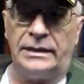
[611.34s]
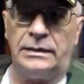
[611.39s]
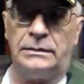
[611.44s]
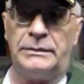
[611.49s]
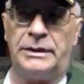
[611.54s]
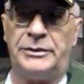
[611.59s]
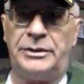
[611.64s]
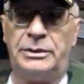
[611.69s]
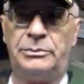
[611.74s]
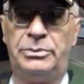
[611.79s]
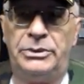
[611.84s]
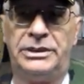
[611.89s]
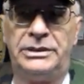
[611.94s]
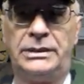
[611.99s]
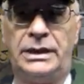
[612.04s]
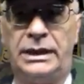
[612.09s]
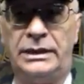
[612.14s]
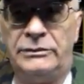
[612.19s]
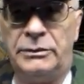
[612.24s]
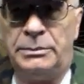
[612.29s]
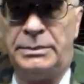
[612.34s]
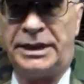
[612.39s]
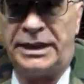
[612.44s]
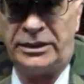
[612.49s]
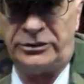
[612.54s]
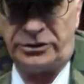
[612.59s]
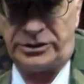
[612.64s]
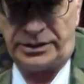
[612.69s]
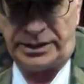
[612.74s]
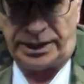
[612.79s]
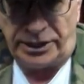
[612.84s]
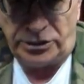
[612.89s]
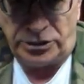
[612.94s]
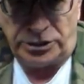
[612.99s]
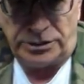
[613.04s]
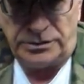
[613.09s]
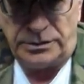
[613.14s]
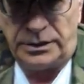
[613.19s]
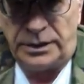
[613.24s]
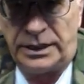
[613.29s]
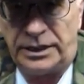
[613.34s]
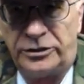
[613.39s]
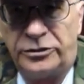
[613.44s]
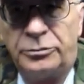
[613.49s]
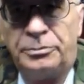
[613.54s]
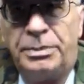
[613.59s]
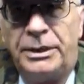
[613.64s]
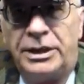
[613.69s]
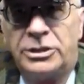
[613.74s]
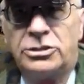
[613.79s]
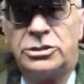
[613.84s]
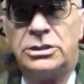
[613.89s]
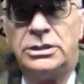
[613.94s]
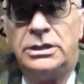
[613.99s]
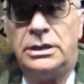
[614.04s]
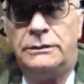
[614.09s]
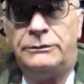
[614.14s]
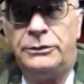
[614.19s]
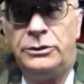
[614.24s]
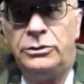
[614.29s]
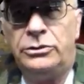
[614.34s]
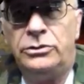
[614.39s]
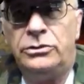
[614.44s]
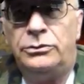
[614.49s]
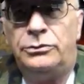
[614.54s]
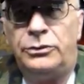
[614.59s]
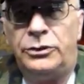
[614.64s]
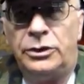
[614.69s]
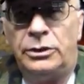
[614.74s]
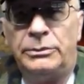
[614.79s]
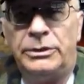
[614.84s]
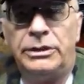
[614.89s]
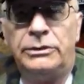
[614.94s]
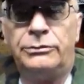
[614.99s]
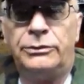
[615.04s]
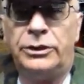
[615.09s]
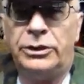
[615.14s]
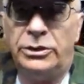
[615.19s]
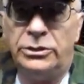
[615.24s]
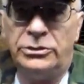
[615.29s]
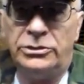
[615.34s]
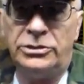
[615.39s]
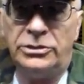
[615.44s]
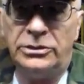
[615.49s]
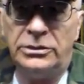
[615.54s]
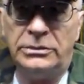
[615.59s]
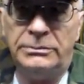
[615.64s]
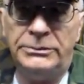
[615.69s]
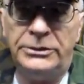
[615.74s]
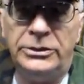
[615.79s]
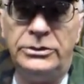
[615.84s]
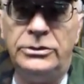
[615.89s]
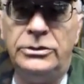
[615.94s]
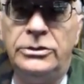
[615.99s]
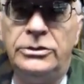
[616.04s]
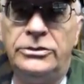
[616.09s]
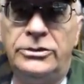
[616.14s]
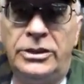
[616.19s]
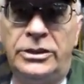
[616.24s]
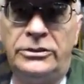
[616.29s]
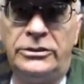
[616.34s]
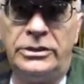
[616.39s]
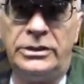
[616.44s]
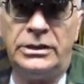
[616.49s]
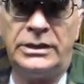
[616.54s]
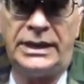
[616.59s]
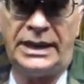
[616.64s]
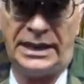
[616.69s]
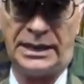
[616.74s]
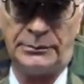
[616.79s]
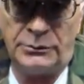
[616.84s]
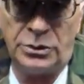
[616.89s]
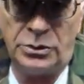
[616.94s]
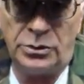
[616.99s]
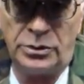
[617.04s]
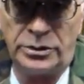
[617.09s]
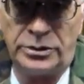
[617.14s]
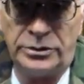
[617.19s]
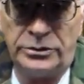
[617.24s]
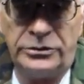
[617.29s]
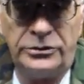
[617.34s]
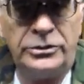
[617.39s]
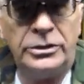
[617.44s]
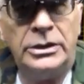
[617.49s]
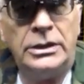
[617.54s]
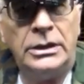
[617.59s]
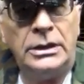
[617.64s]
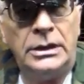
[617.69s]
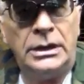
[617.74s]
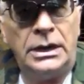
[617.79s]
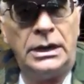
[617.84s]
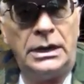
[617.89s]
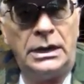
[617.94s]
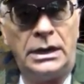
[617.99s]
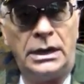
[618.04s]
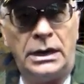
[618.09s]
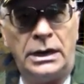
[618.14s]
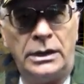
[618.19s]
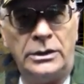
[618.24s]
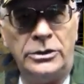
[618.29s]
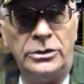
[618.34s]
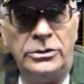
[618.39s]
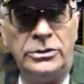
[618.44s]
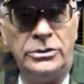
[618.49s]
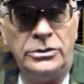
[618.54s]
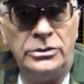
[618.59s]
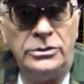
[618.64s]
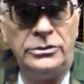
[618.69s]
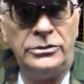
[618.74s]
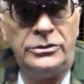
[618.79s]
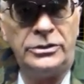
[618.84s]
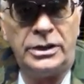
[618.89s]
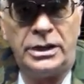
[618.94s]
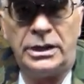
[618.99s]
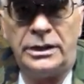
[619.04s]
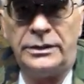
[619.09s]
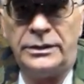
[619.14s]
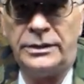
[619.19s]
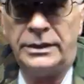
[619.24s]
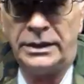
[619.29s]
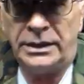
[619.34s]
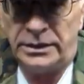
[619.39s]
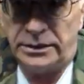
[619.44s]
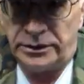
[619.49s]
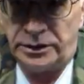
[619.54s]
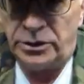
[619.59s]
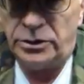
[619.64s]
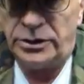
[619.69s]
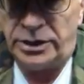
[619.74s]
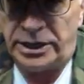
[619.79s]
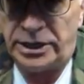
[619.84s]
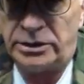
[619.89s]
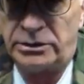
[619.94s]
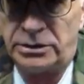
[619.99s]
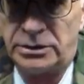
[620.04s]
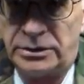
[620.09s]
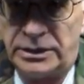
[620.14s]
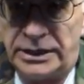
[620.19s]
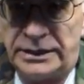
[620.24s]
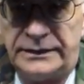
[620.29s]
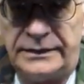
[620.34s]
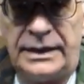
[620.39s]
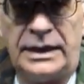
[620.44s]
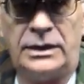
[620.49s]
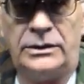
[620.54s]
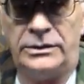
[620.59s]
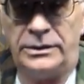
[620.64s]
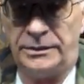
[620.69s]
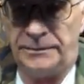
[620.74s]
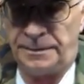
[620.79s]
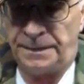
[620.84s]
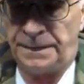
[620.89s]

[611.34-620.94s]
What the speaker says: item I want to bring to everybody's attention, and especially if you do filming for YouTube, you use these little camcorders, you use the new Hero that's out,